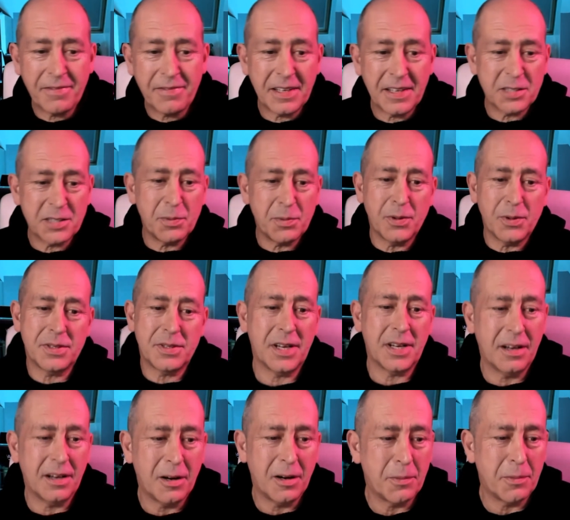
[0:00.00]
Fensport
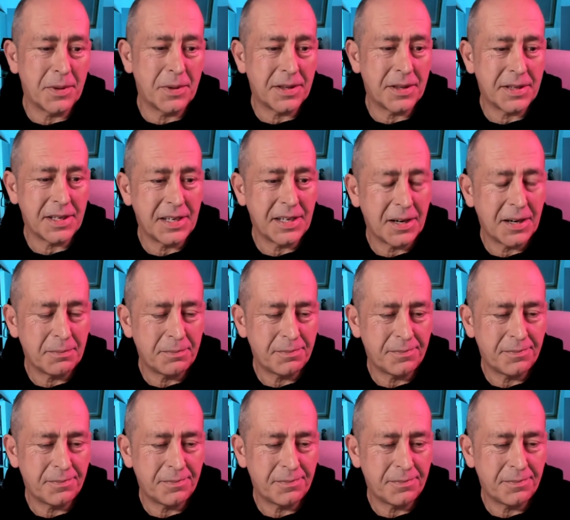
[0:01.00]
done a lot with the